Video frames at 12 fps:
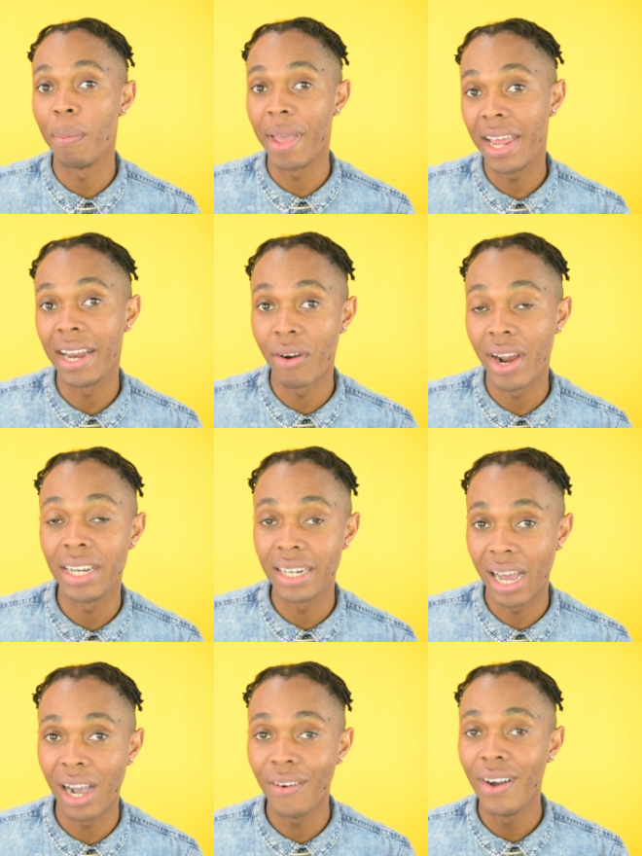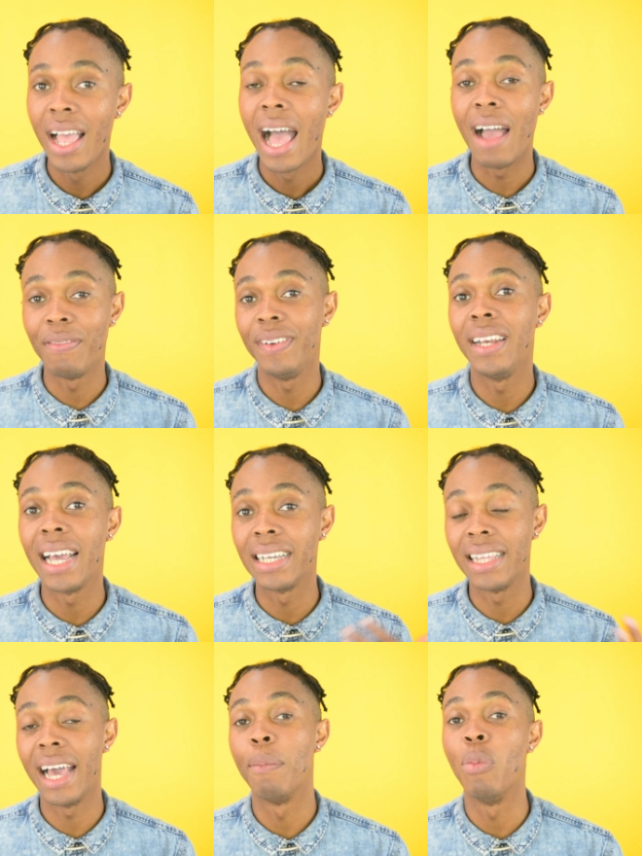her right now, I feel like
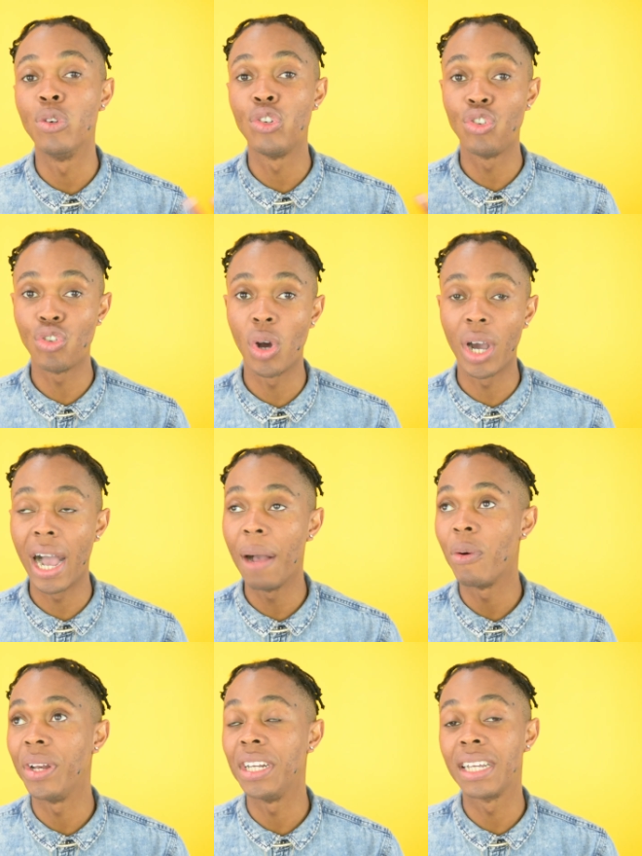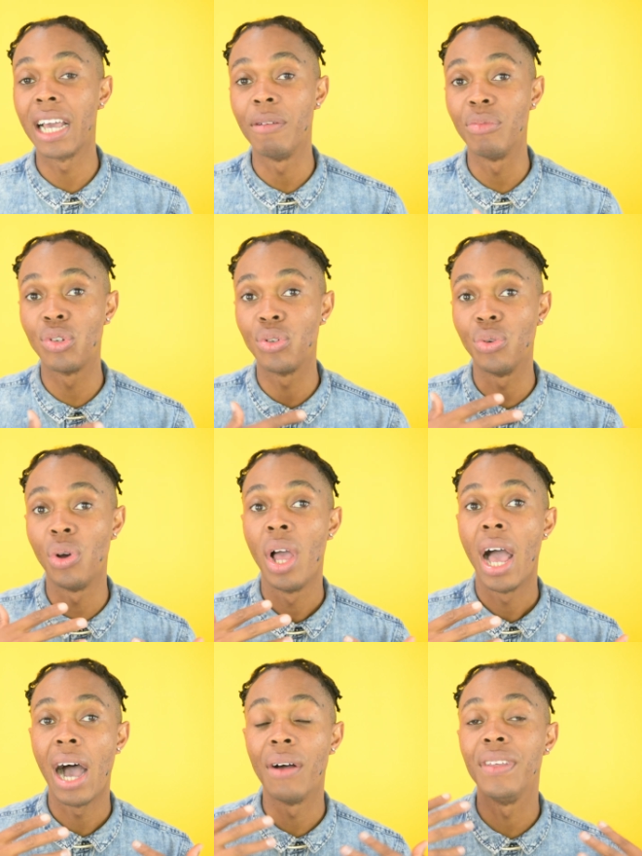they are more stronger when it comes to
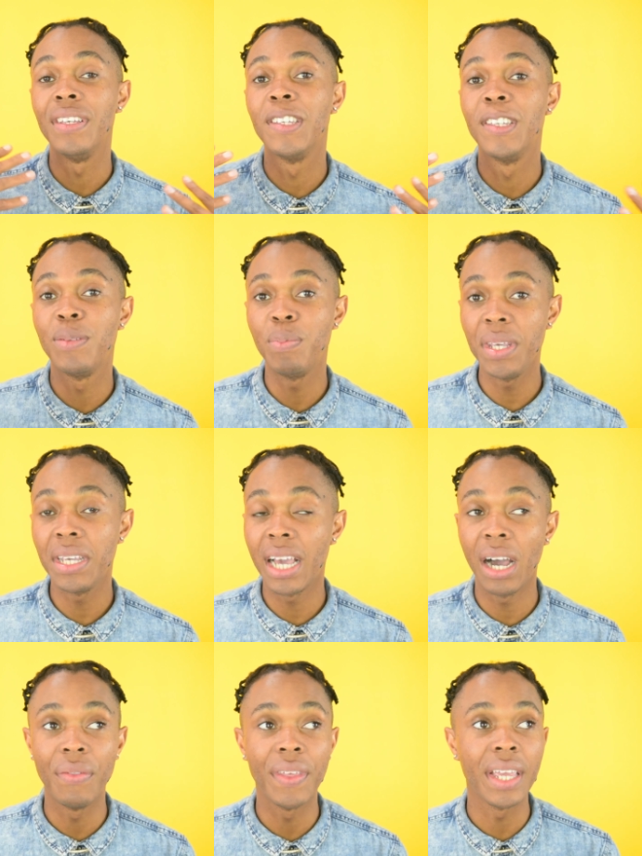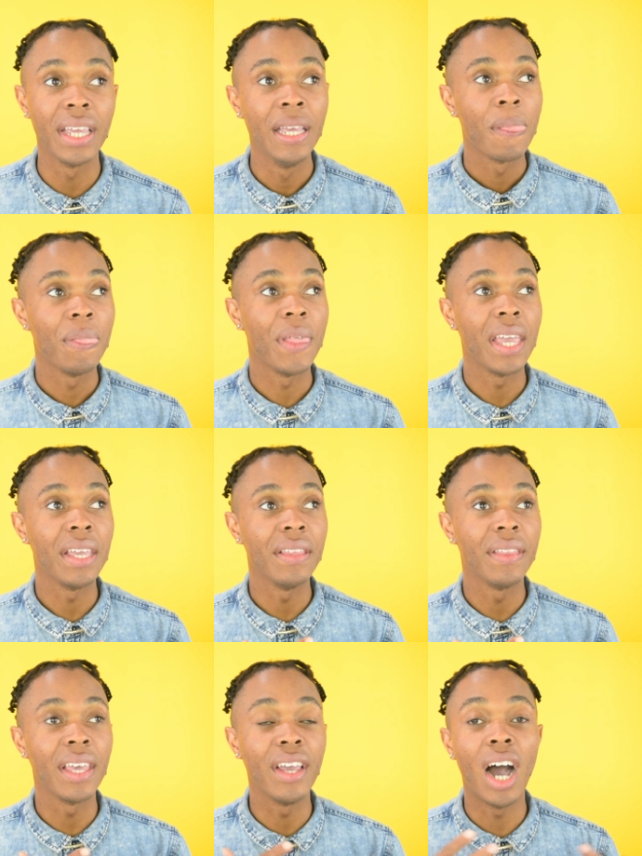how they speak, how
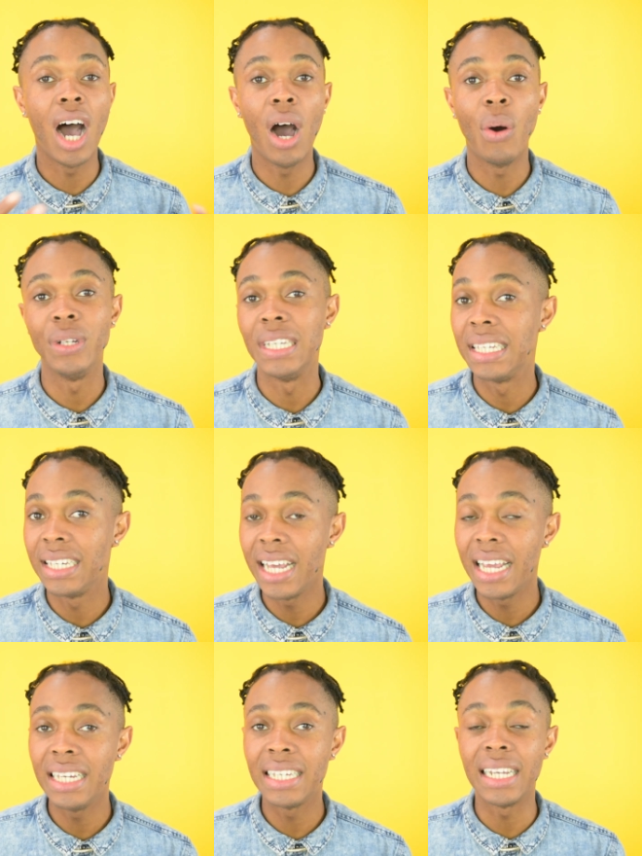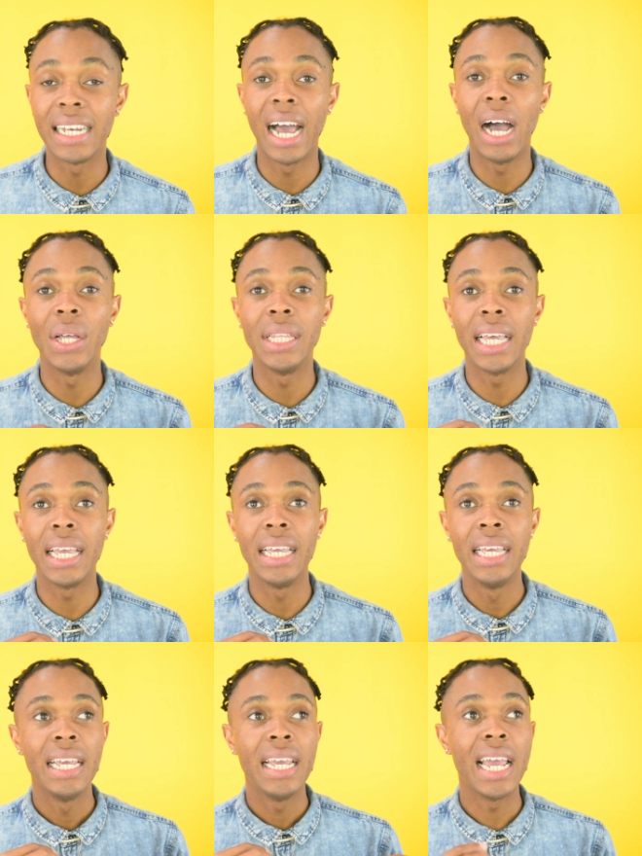they are on stage, and how they
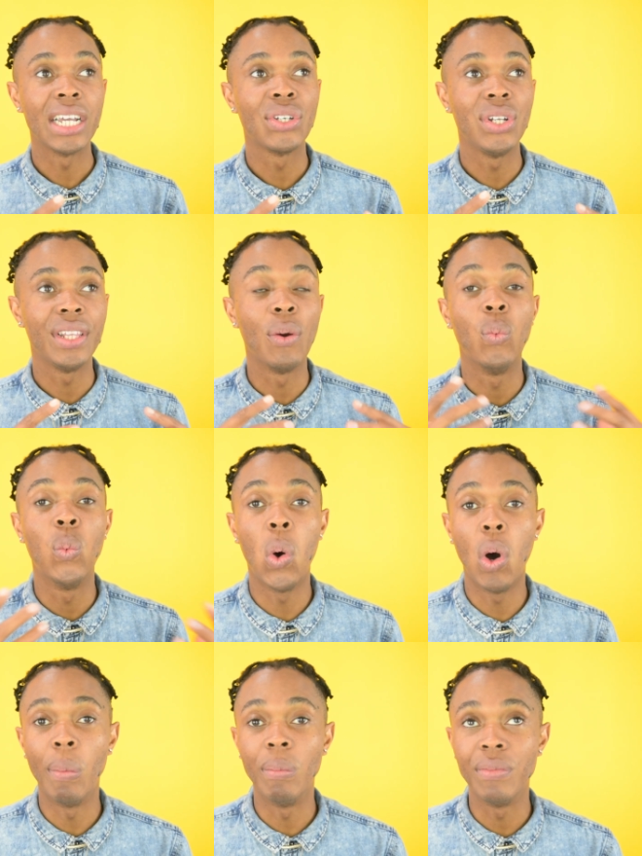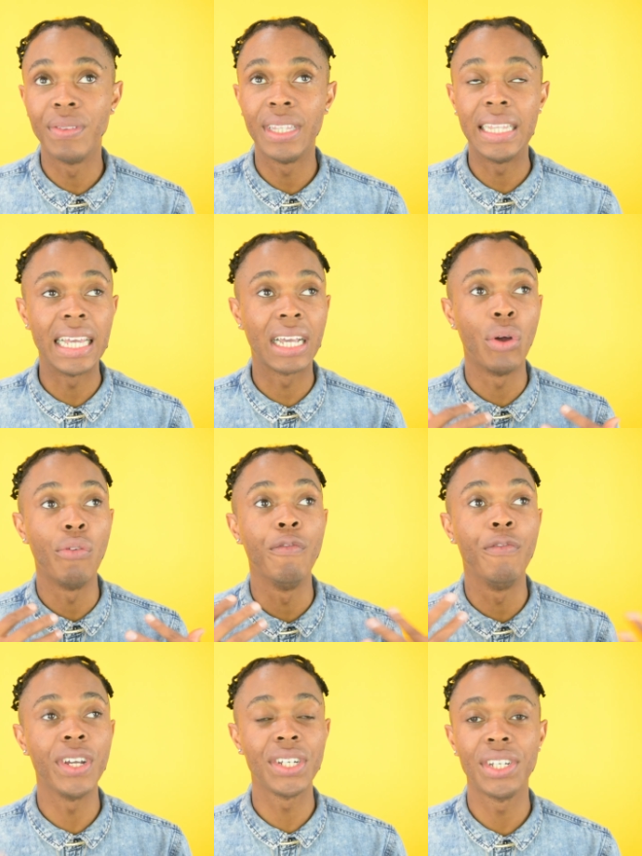actually, the warmth, the
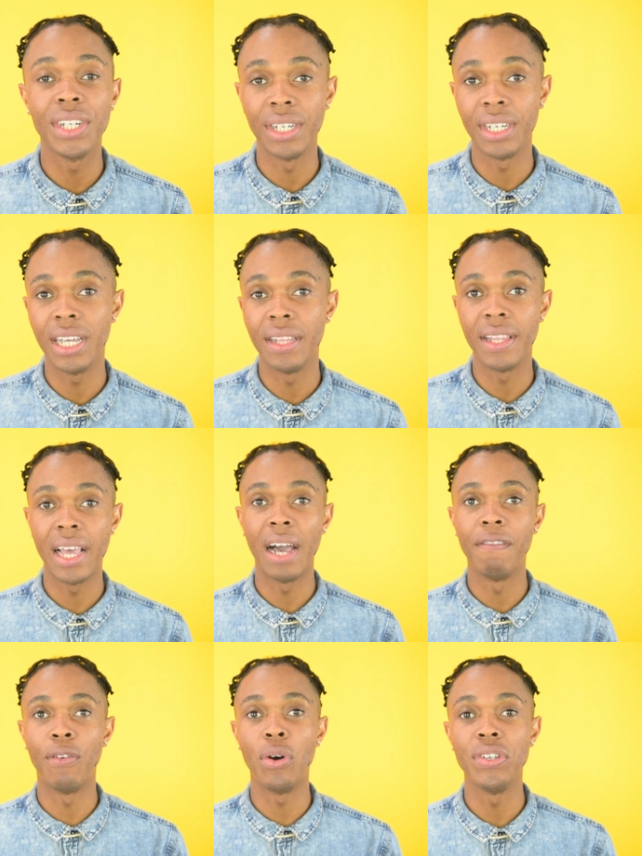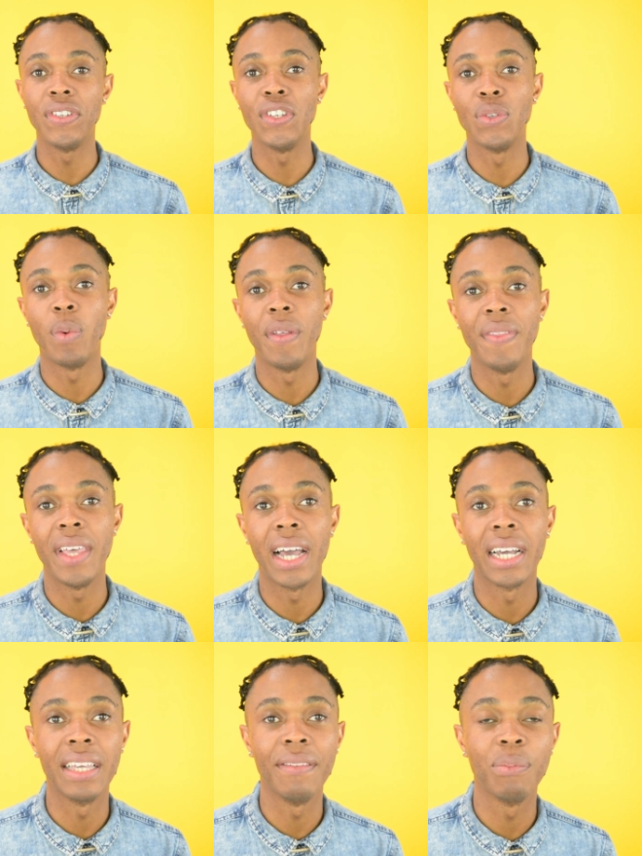conviction in their voices when they
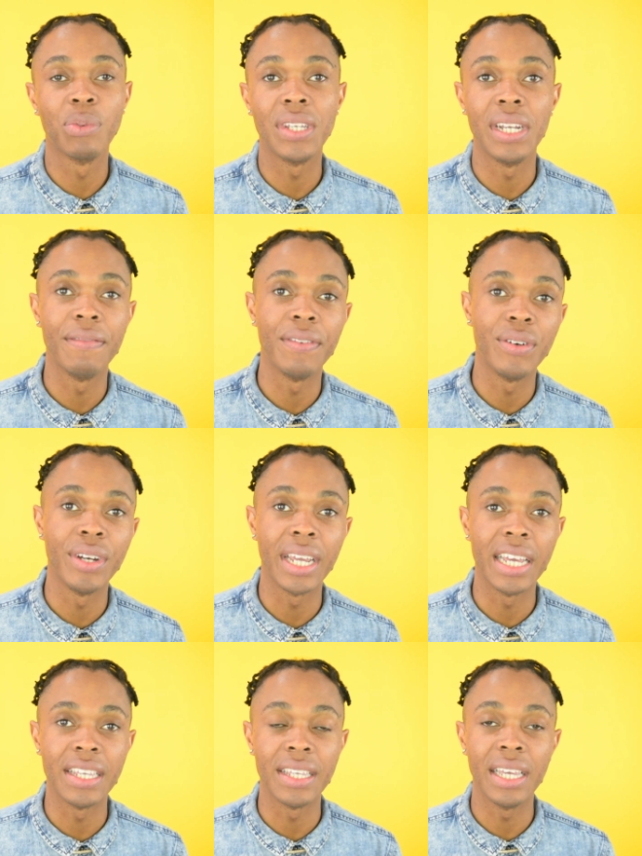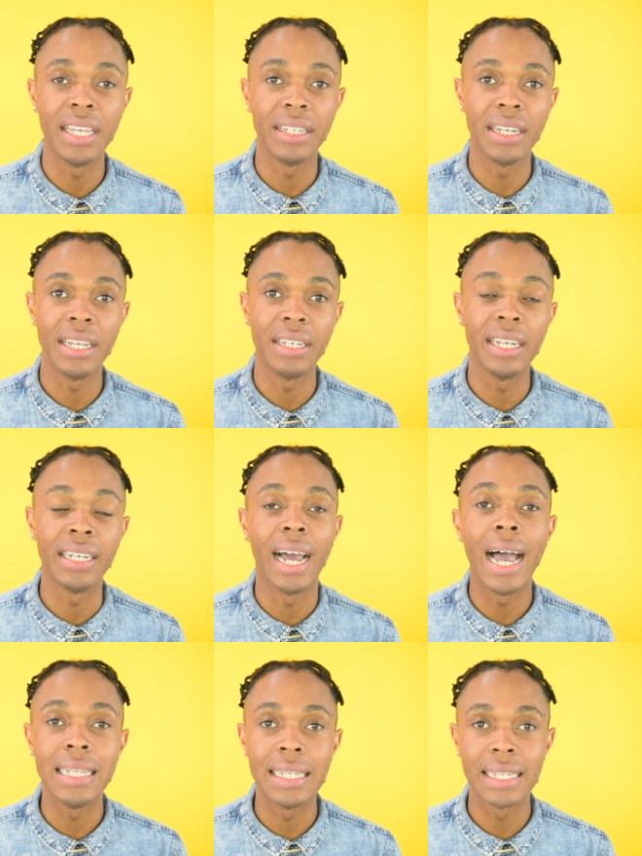are delivering an
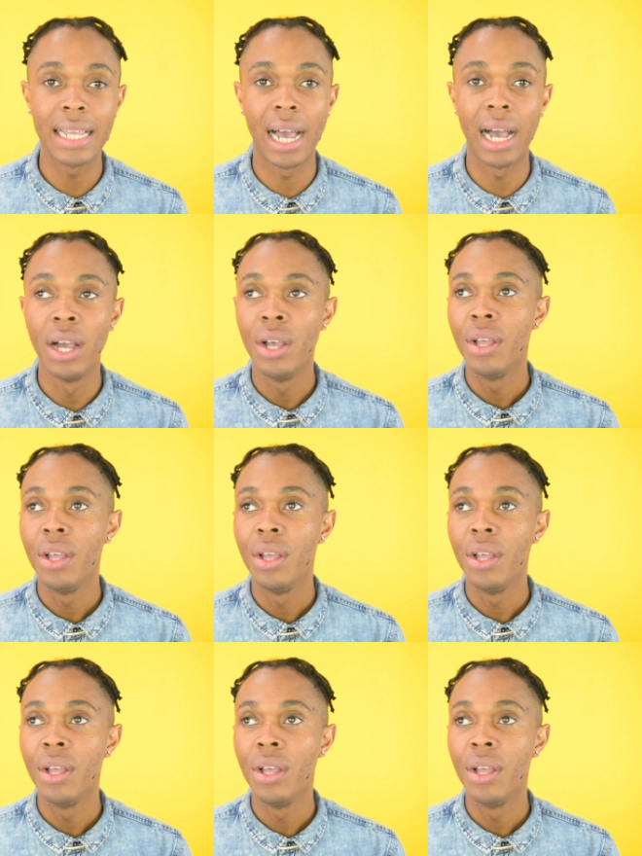answer.